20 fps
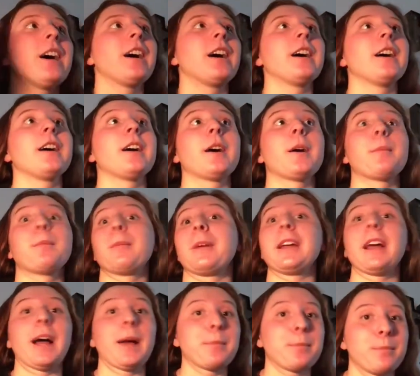
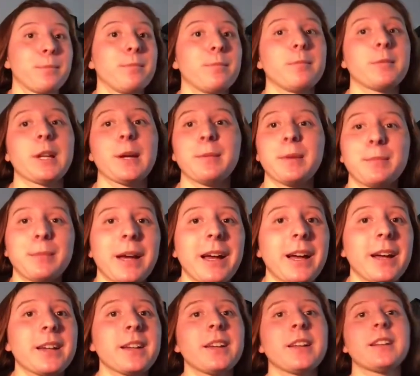I'm coming
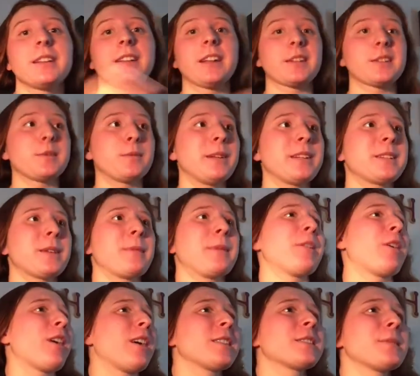back next week.
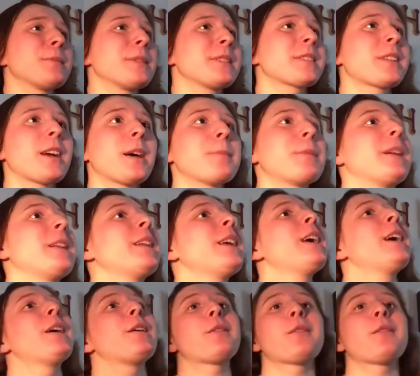Something awesome is coming.